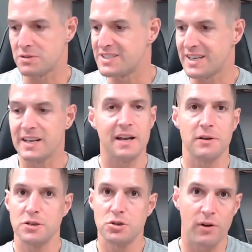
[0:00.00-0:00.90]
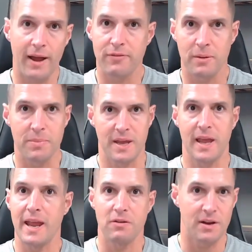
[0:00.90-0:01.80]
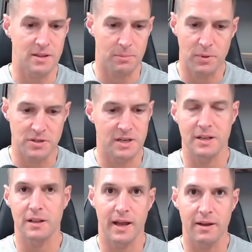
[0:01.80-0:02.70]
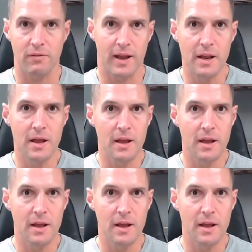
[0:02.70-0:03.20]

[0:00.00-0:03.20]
sitting there in traffic, being angry at the person at the light, right?